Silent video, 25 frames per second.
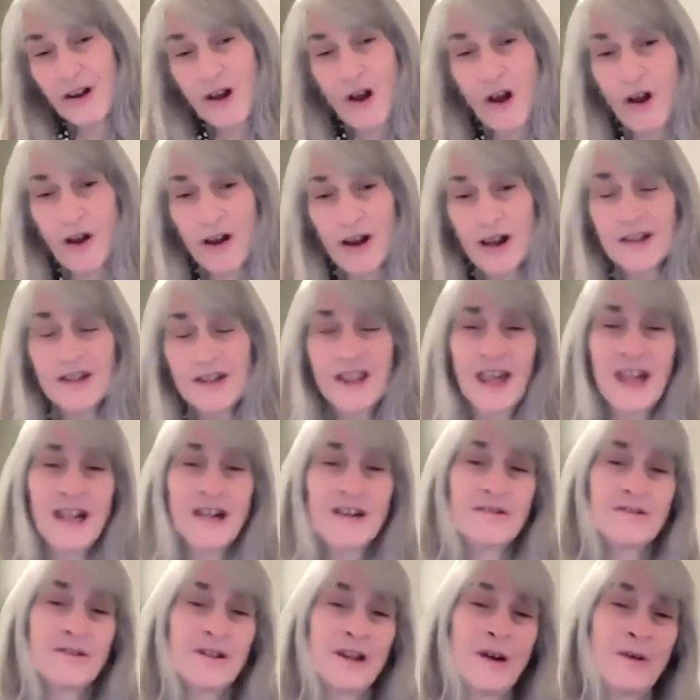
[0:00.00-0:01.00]
heart. They
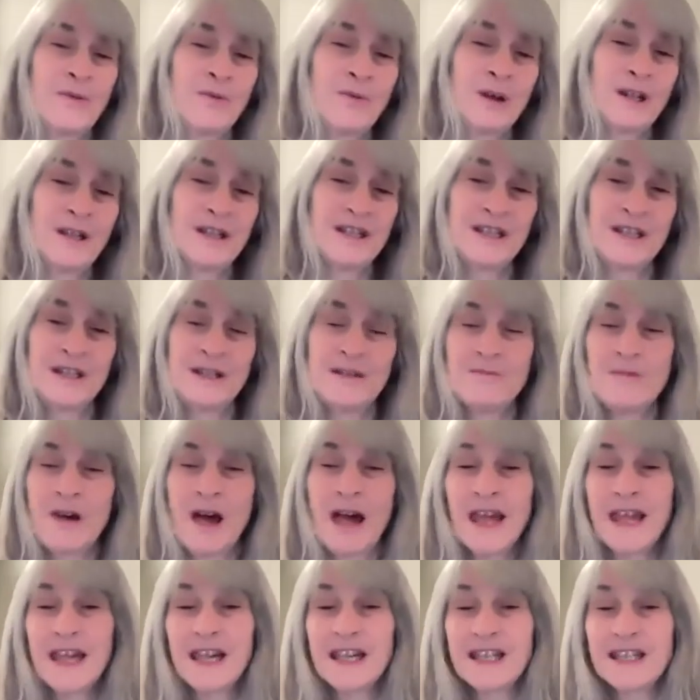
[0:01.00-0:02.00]
don't know what's in
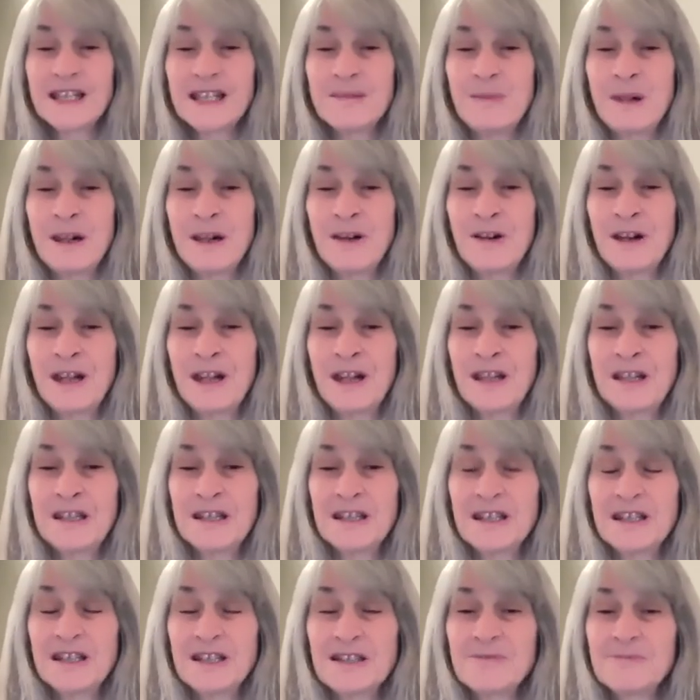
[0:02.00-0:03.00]
my
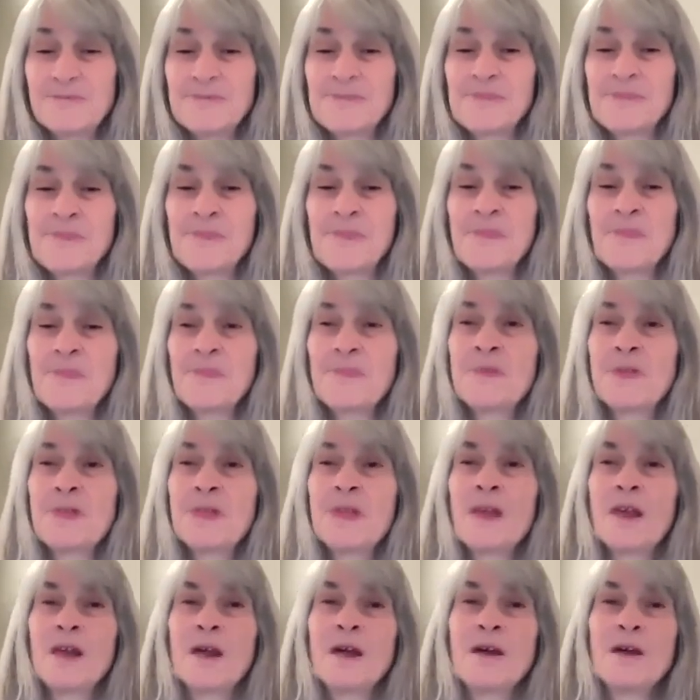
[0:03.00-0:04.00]
experience.
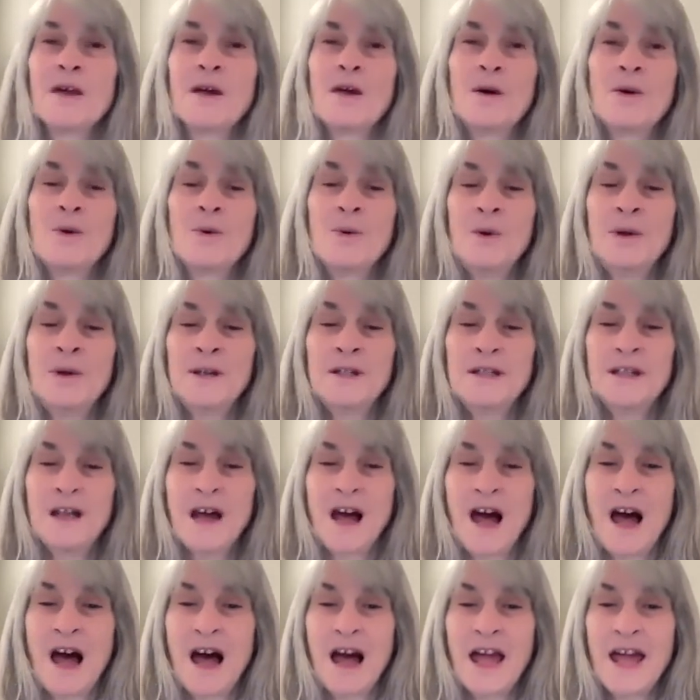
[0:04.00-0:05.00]
When
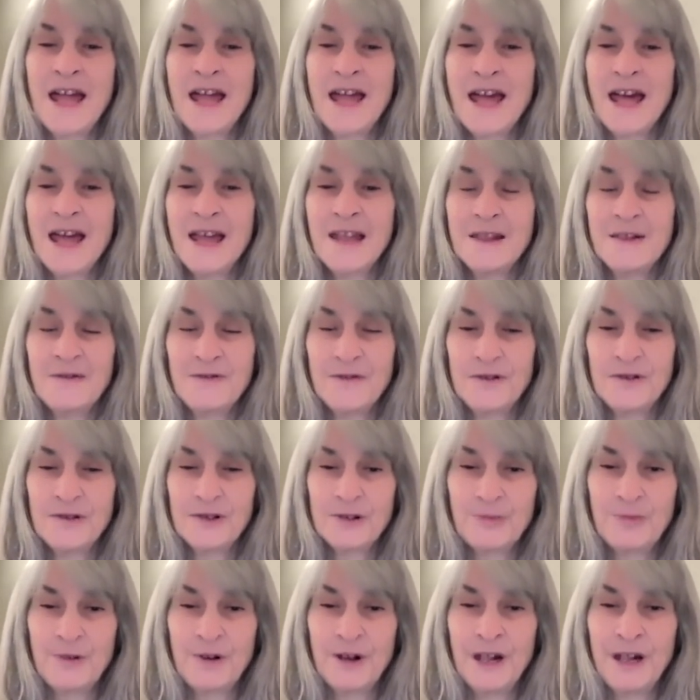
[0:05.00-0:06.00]
I had the
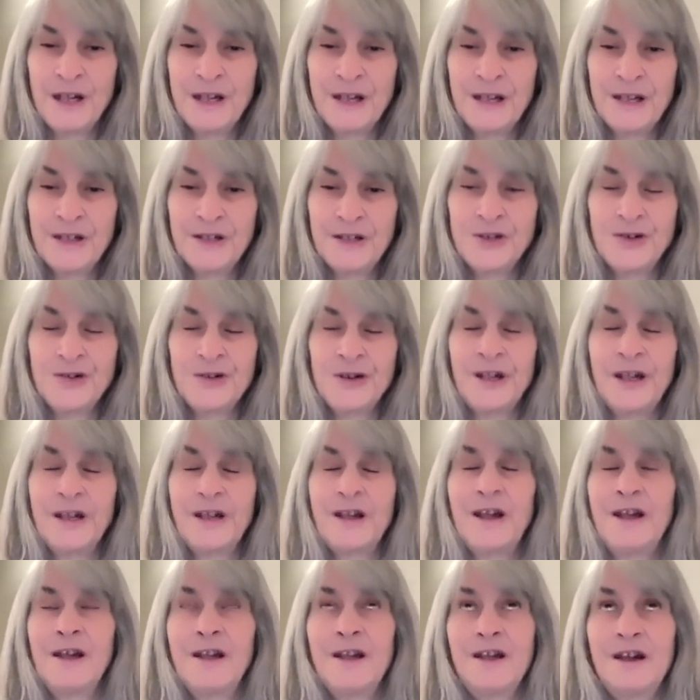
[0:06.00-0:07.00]
first brain
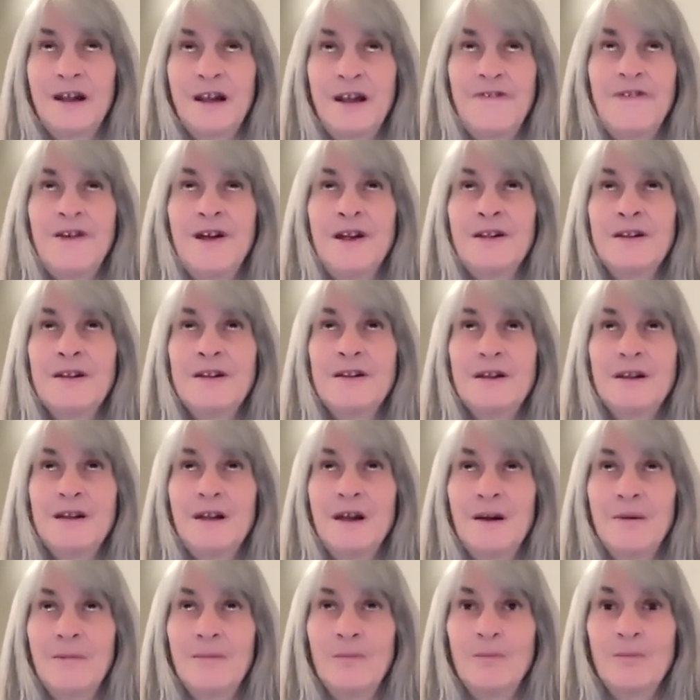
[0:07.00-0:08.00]
injury, and I've had a
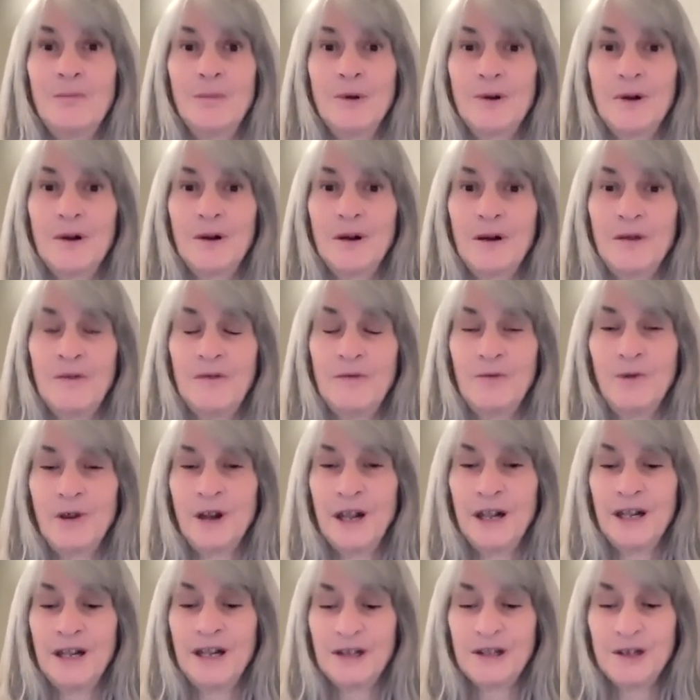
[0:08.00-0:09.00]
number of
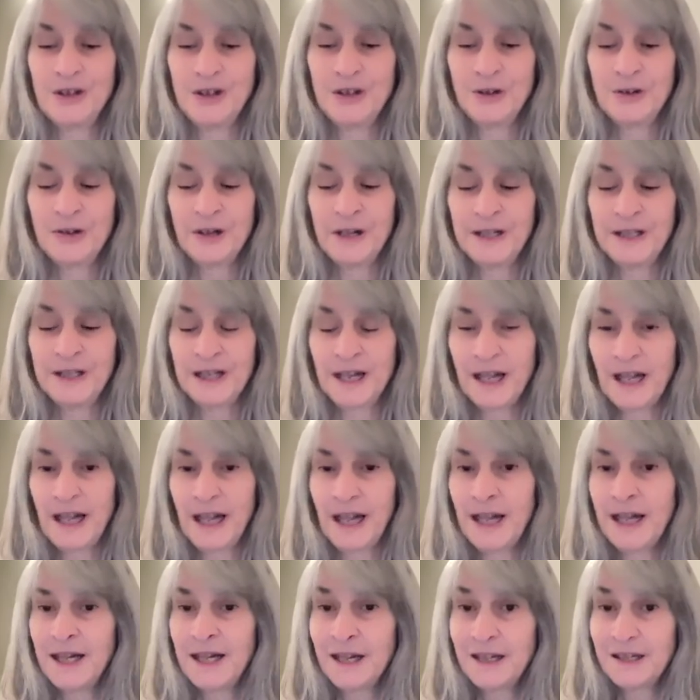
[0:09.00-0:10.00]
brain injuries,
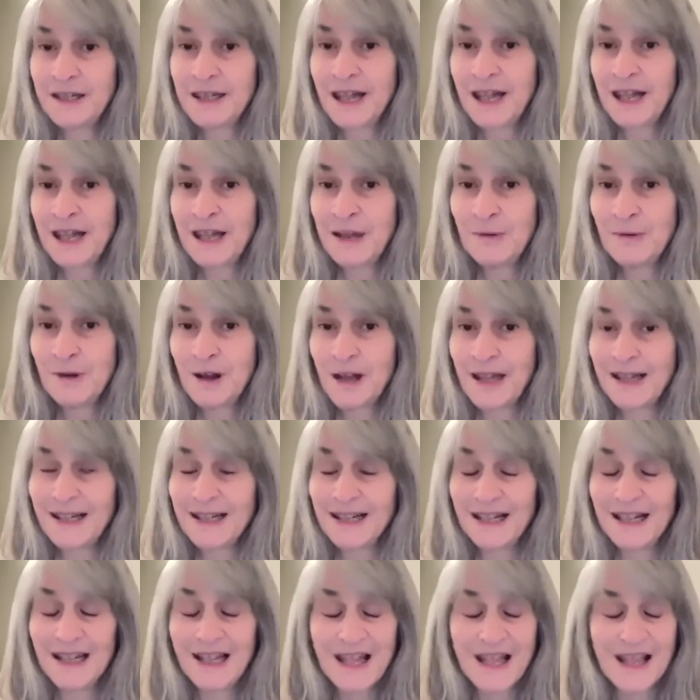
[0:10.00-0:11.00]
and I'll tell you what,
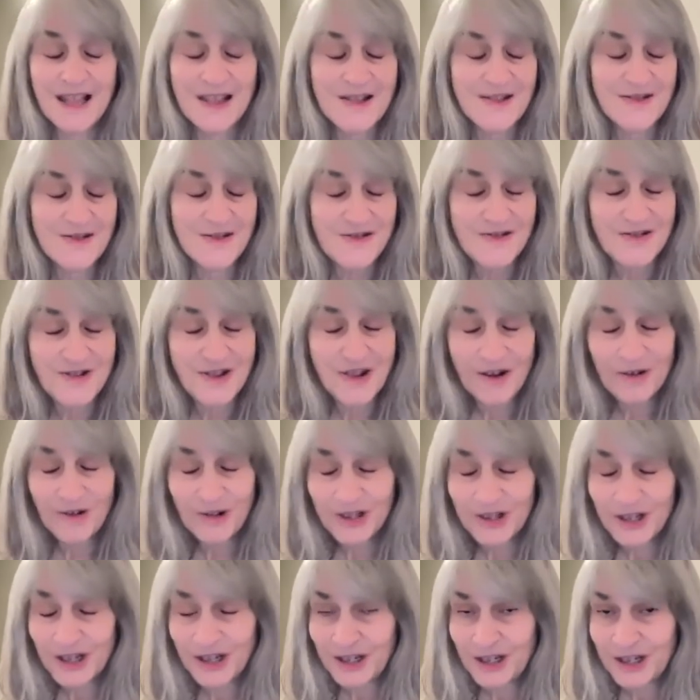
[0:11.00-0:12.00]
no
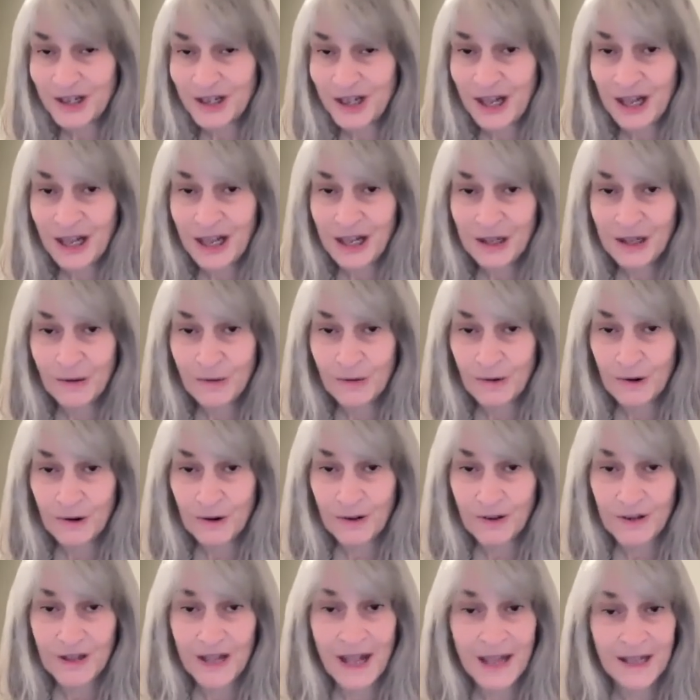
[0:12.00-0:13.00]
such thing in the
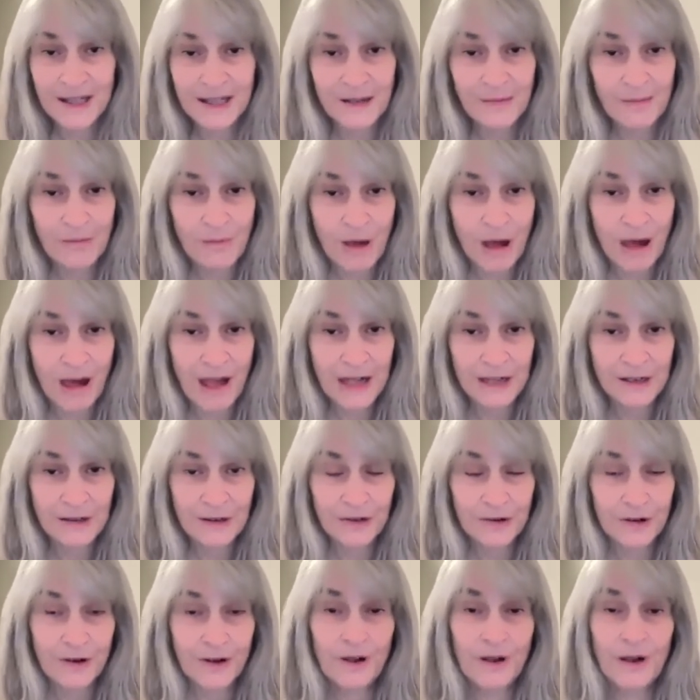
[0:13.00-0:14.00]
world as a
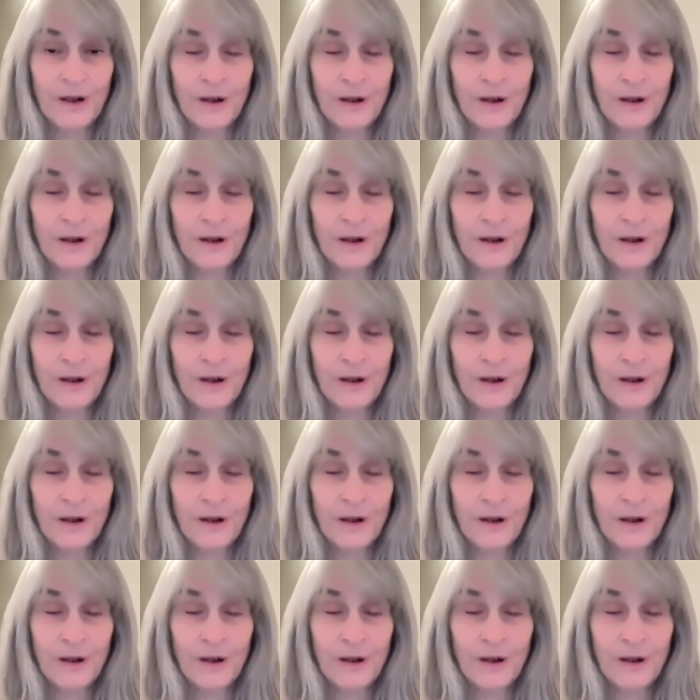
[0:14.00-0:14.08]
minor